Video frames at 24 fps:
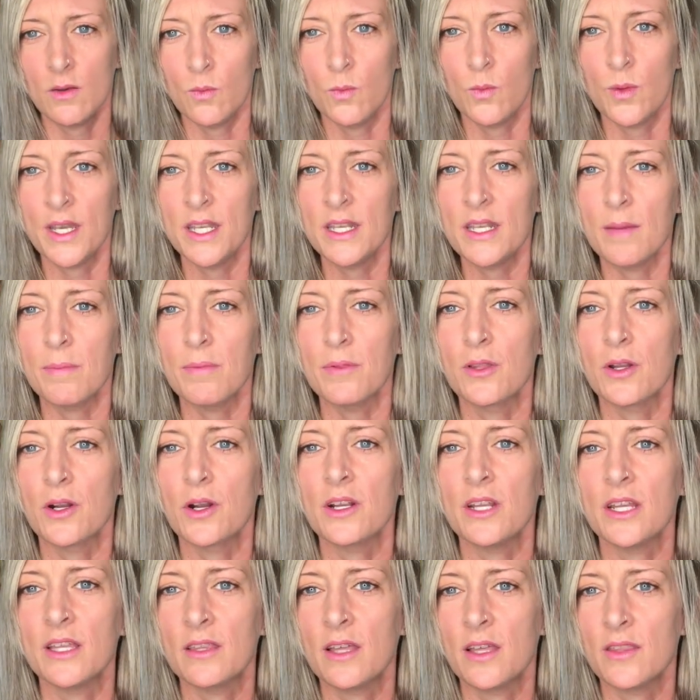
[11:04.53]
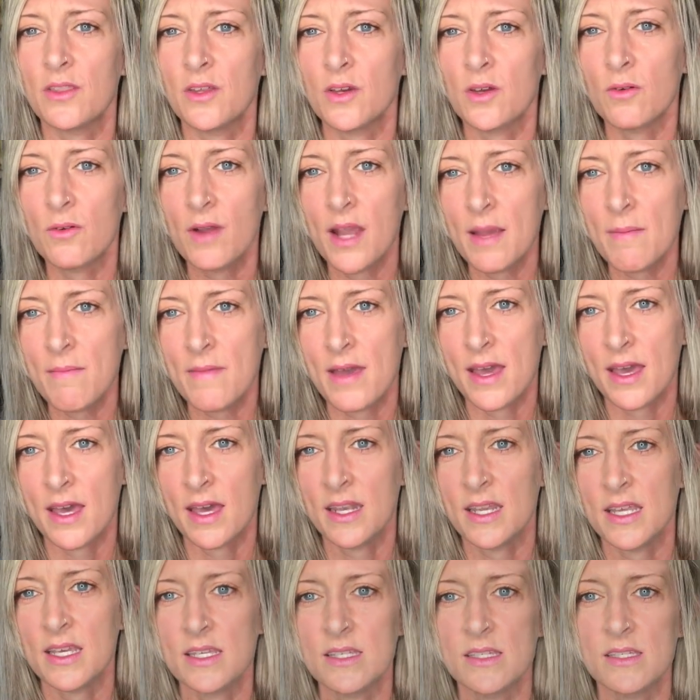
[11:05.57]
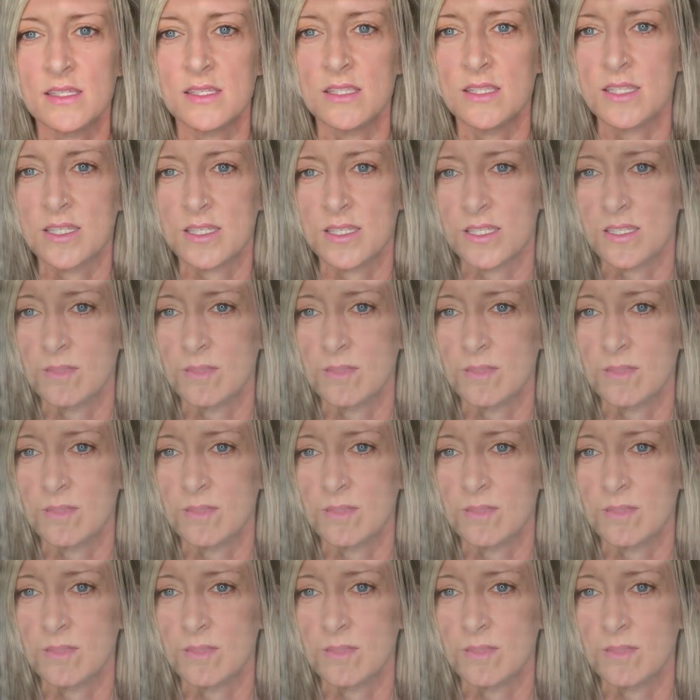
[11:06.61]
We end up learning that the gray man is this